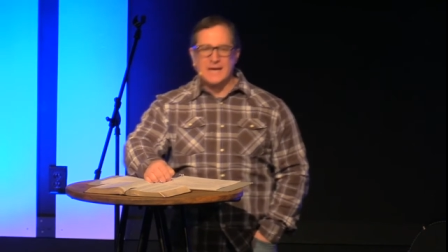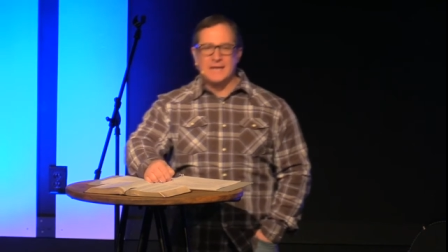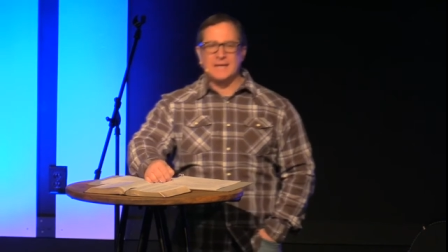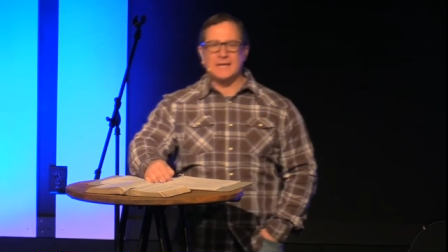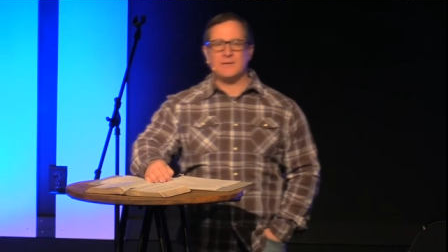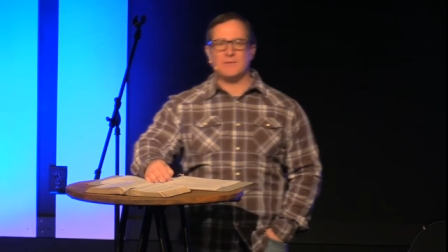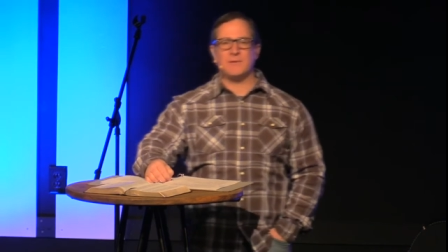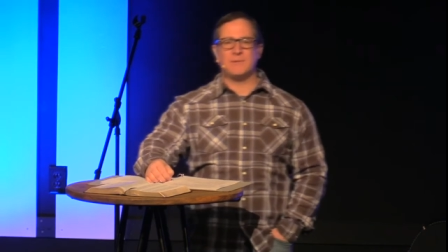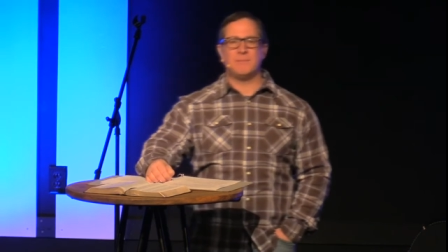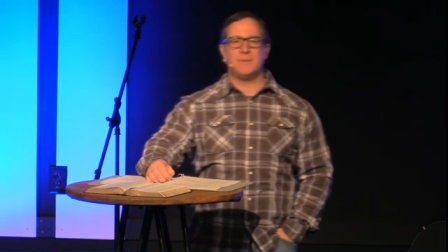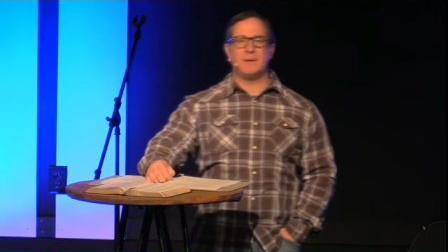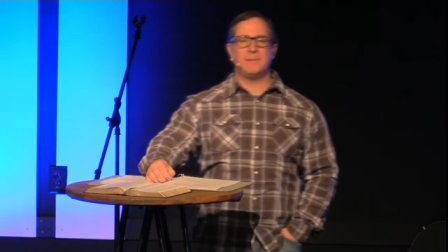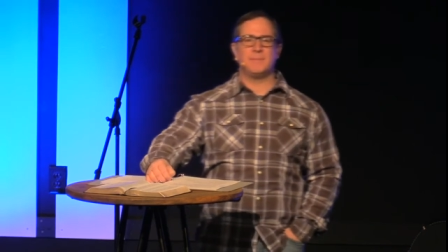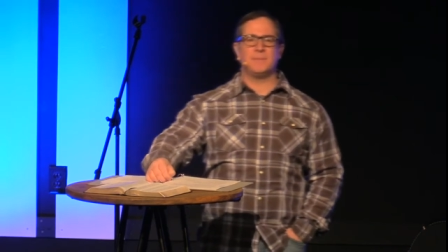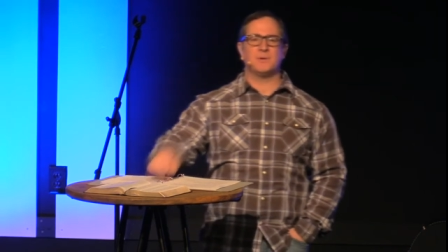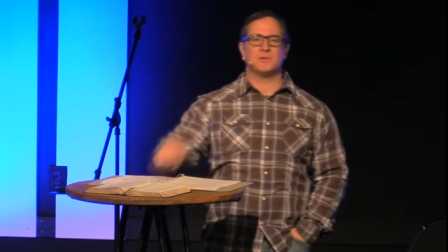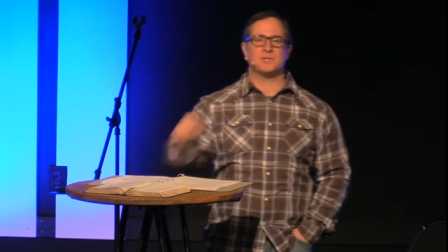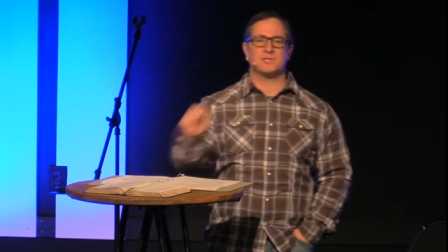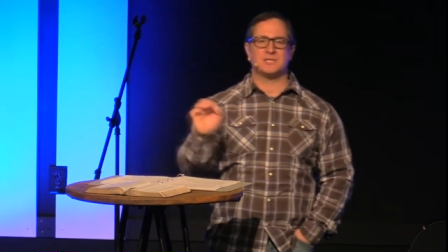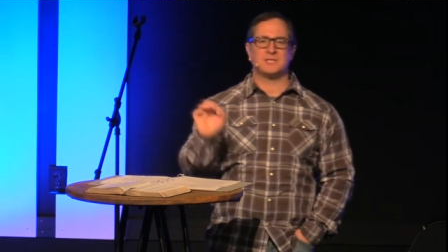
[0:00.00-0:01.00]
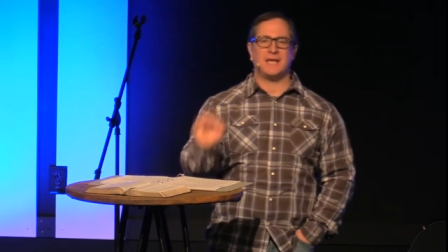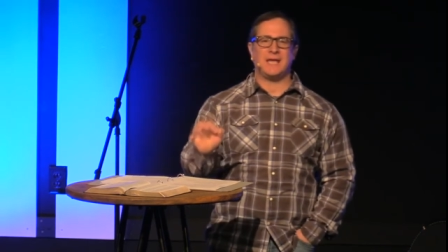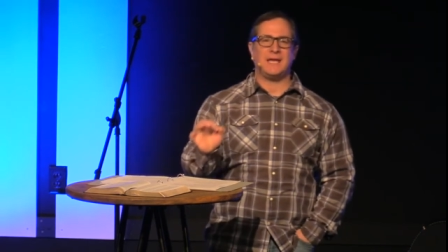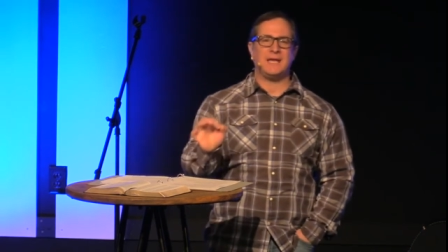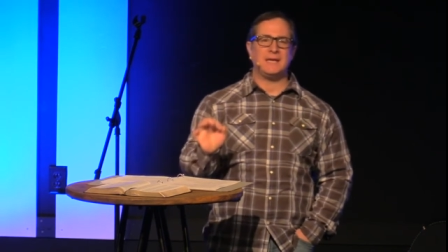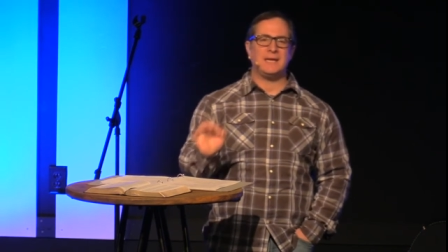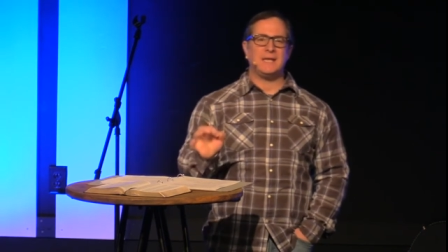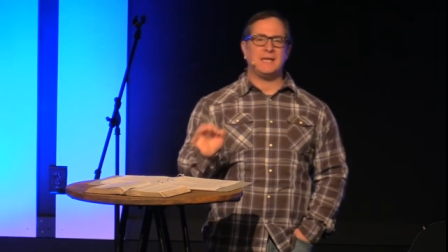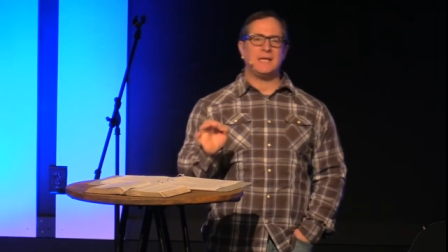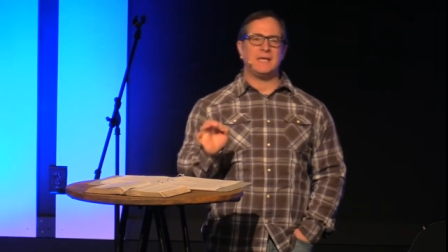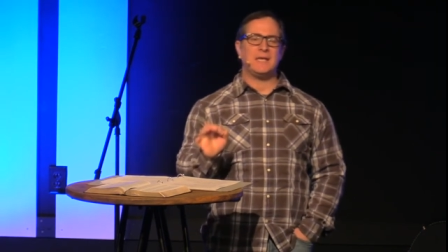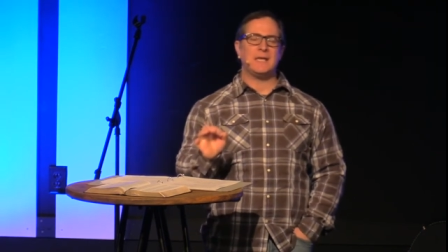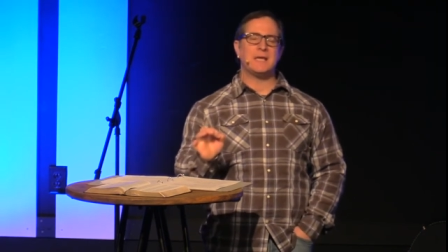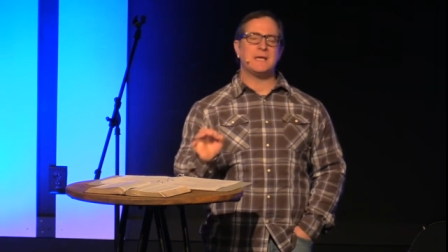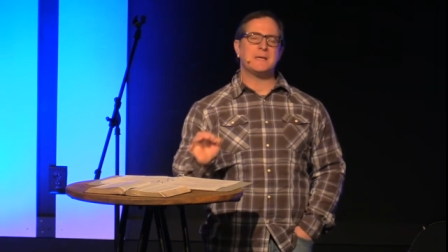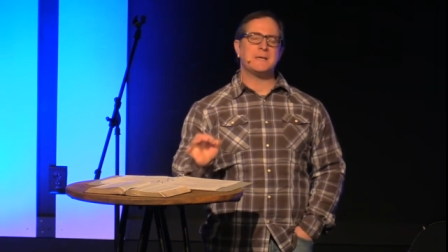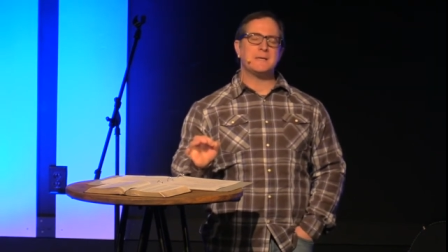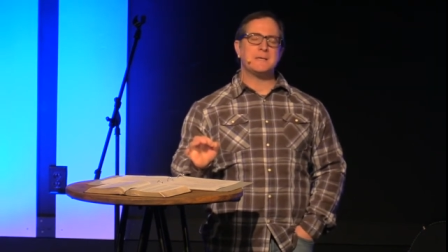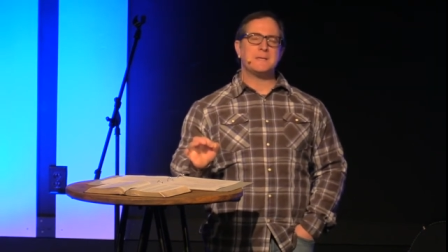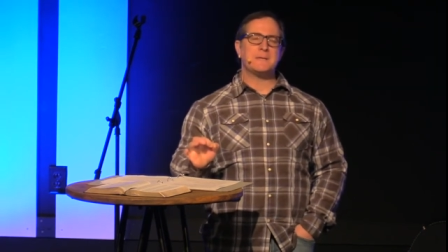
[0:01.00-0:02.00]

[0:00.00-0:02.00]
and I can remember standing